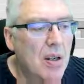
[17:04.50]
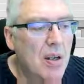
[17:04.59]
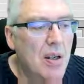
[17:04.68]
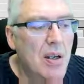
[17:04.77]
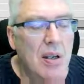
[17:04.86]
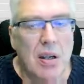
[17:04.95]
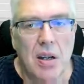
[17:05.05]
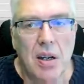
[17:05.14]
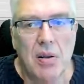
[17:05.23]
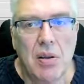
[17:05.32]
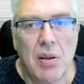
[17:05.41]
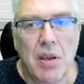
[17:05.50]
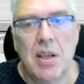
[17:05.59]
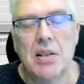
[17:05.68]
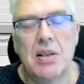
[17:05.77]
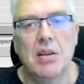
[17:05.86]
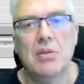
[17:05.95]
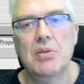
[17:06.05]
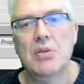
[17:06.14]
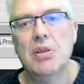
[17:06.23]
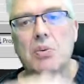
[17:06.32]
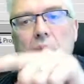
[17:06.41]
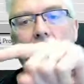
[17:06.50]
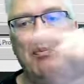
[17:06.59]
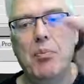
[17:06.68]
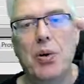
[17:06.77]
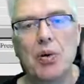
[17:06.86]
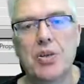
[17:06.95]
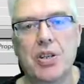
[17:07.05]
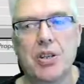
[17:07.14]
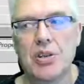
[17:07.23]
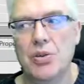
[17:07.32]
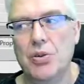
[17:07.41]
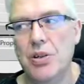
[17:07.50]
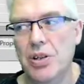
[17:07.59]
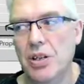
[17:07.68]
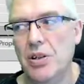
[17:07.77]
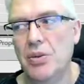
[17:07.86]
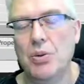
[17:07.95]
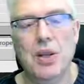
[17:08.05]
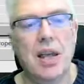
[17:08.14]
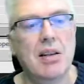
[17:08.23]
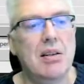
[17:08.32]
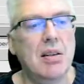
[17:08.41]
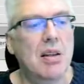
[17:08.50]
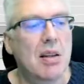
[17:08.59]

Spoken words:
and these are square pulses noise that you get.